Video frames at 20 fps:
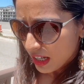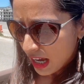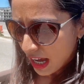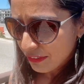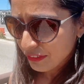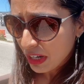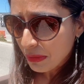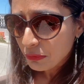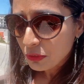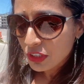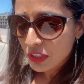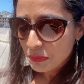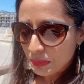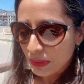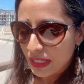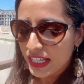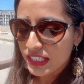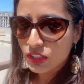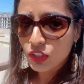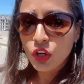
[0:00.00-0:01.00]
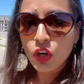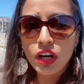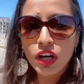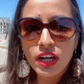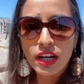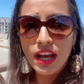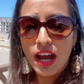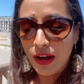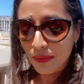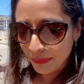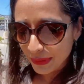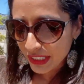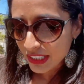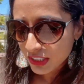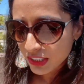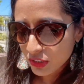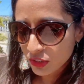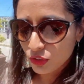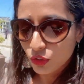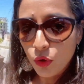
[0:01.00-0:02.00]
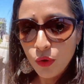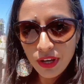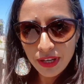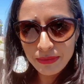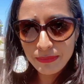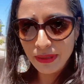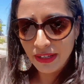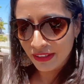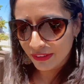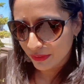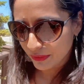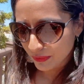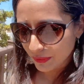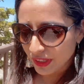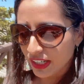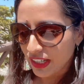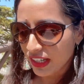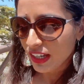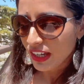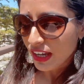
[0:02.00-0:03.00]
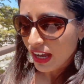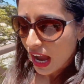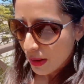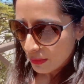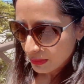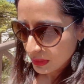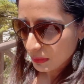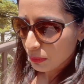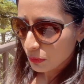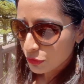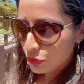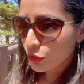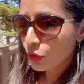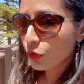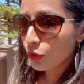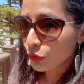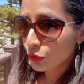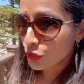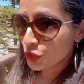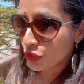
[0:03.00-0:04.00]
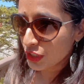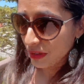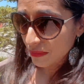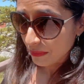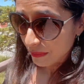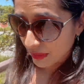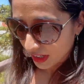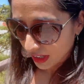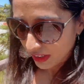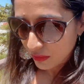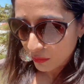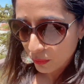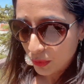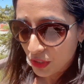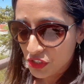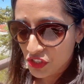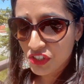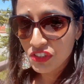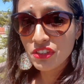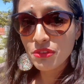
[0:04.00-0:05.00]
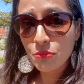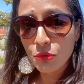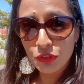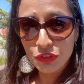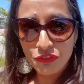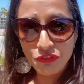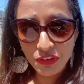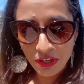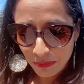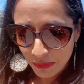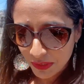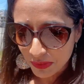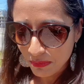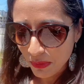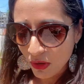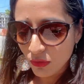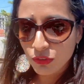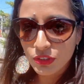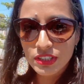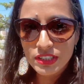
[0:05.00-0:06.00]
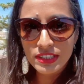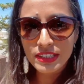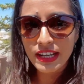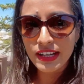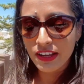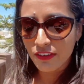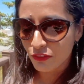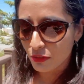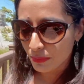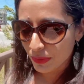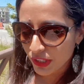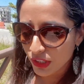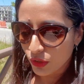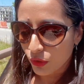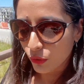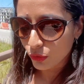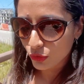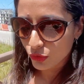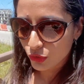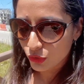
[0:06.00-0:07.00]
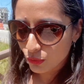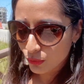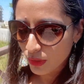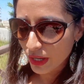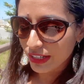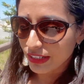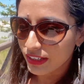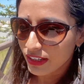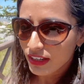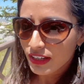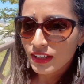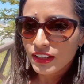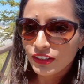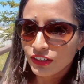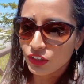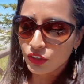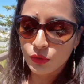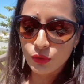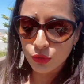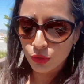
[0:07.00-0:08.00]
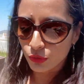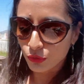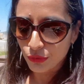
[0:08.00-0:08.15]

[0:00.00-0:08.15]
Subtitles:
I've come to this place called Amir Soy, by the way. I was supposed to go to Chimgan, which is the most famous mountains that everybody goes to, and you